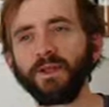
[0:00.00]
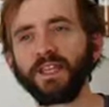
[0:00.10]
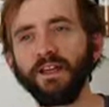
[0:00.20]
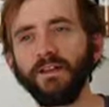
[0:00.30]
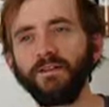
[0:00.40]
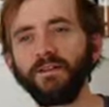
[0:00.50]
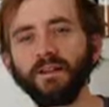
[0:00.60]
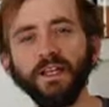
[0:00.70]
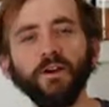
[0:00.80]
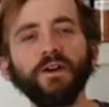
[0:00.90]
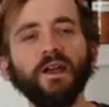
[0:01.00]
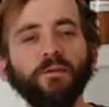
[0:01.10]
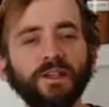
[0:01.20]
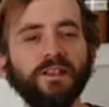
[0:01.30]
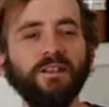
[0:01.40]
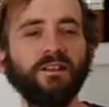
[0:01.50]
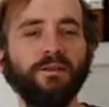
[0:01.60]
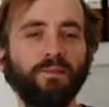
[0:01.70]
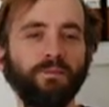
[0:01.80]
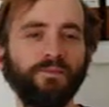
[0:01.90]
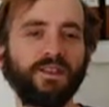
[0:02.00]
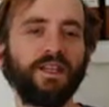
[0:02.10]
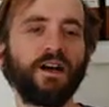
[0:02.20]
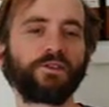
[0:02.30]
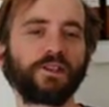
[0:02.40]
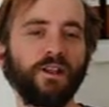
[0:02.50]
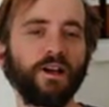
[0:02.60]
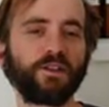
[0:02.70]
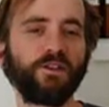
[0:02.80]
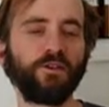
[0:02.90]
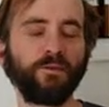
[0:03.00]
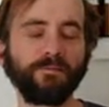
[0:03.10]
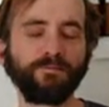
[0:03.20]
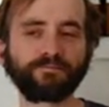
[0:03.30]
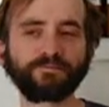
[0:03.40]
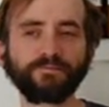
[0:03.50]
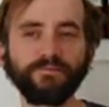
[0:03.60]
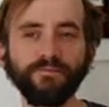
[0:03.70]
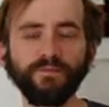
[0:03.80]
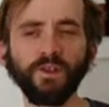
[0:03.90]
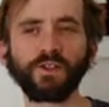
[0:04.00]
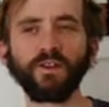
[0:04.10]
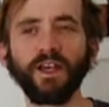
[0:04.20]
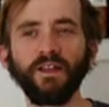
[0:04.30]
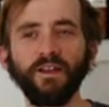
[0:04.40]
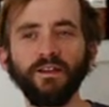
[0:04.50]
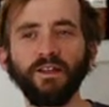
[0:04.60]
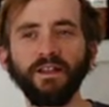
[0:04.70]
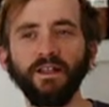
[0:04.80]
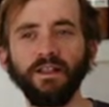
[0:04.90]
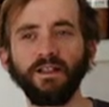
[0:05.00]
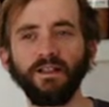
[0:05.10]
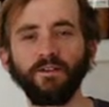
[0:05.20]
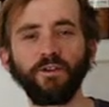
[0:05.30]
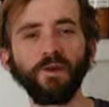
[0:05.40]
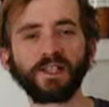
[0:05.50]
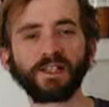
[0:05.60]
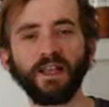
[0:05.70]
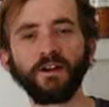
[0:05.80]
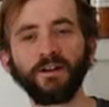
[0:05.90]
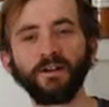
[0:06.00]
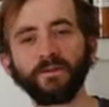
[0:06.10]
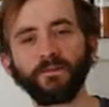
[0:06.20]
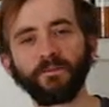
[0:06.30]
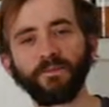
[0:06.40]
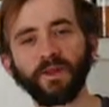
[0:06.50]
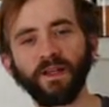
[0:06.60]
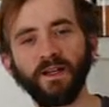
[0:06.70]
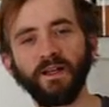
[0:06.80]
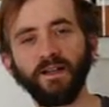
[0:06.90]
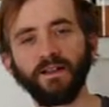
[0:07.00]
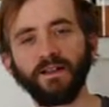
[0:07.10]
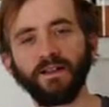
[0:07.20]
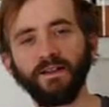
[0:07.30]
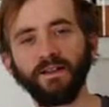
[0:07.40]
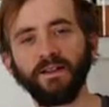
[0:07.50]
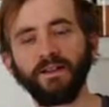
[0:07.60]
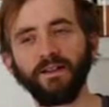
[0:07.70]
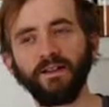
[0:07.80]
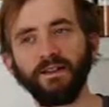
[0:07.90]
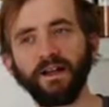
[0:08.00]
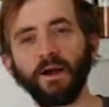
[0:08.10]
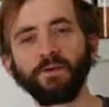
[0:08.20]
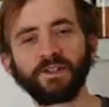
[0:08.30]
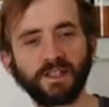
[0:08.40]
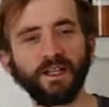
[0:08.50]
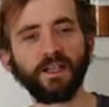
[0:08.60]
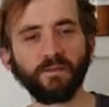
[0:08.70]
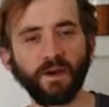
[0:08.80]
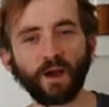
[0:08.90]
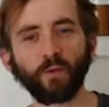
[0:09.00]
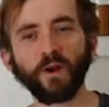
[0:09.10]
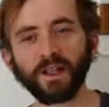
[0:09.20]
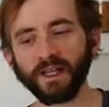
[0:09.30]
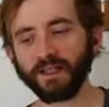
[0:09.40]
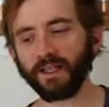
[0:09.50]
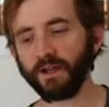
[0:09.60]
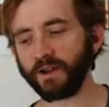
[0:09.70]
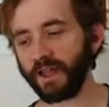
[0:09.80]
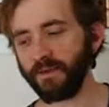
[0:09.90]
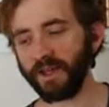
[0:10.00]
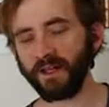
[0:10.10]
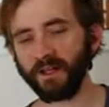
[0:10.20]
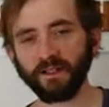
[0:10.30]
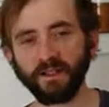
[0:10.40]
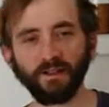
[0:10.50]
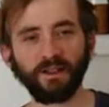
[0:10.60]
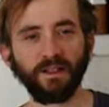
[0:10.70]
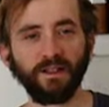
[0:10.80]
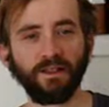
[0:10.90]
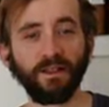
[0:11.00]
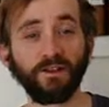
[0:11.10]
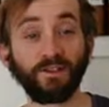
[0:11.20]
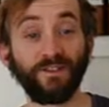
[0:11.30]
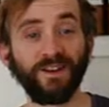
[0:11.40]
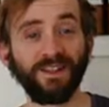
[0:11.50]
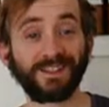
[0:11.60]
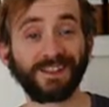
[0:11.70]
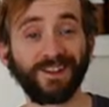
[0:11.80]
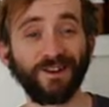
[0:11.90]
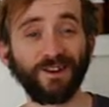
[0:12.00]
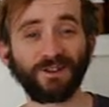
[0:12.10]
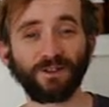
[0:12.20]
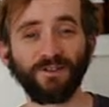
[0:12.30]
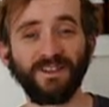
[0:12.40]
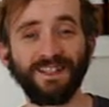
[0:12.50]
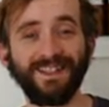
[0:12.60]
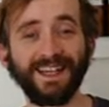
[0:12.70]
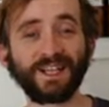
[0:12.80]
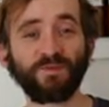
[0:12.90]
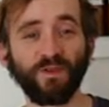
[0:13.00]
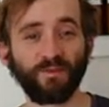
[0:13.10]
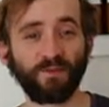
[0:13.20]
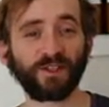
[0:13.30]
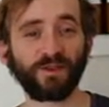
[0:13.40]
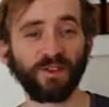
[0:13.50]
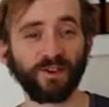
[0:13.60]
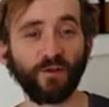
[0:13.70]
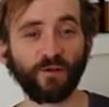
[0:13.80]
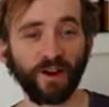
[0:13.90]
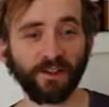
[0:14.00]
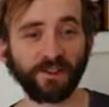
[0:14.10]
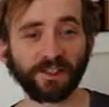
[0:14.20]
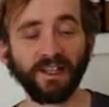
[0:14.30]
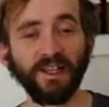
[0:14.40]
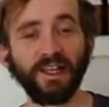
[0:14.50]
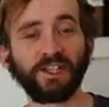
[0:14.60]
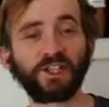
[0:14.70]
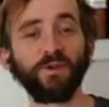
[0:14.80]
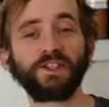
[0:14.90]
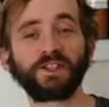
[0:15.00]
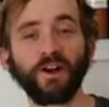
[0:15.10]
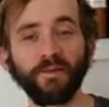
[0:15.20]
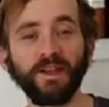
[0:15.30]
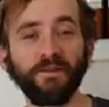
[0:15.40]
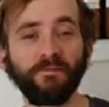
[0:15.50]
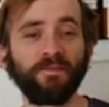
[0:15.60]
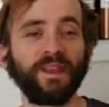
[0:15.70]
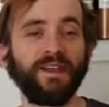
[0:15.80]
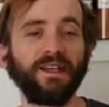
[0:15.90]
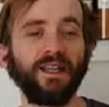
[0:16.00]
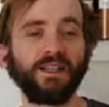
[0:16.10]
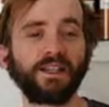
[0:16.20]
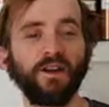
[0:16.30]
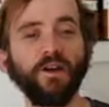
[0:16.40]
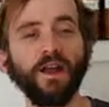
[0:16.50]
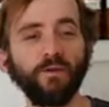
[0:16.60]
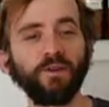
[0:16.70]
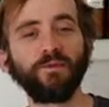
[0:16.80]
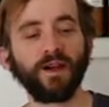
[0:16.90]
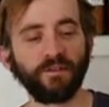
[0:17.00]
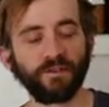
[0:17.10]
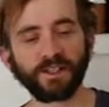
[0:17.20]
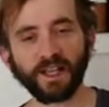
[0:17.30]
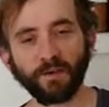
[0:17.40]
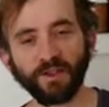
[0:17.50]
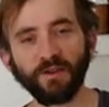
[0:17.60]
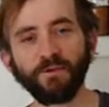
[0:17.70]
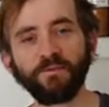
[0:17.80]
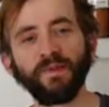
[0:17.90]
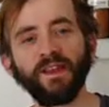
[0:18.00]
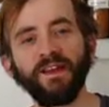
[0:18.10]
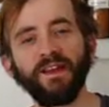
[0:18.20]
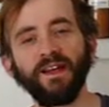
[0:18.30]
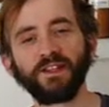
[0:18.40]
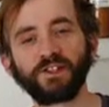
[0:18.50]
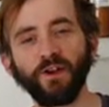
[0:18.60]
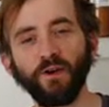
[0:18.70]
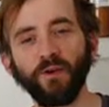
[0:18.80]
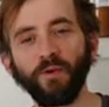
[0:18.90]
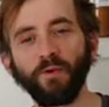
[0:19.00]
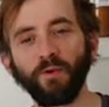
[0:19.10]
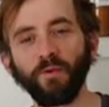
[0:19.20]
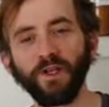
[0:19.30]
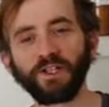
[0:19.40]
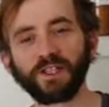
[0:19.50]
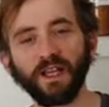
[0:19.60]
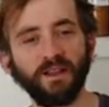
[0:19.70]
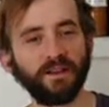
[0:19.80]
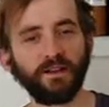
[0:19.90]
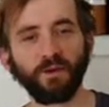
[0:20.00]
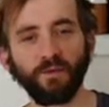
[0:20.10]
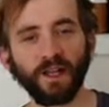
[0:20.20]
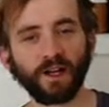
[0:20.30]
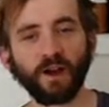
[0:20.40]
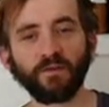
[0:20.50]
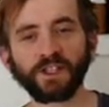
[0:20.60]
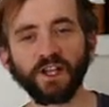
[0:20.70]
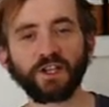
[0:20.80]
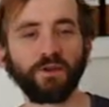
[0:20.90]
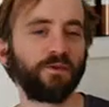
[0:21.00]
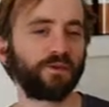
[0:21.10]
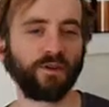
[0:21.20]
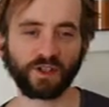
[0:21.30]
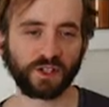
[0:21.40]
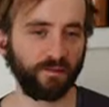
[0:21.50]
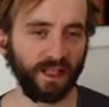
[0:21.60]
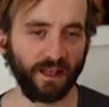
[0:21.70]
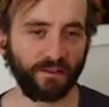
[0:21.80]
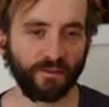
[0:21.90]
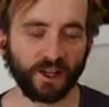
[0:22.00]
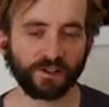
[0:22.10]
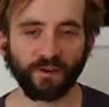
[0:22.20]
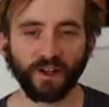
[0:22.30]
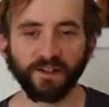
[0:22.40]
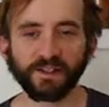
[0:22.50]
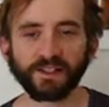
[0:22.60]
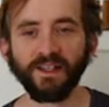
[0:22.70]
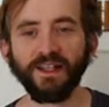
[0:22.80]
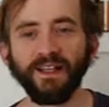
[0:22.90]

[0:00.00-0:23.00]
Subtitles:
But then Leo went to the tea house a lot too. So then a few weeks later, I was sitting in the back working, and Leo came in, and, Leo's a very insecure, sort of desperate person with no friends. And so he saw me and he said, oh, hey, would you mind if I sat with you? And so we just had we had a conversation. We're sort of just immediate fast friends.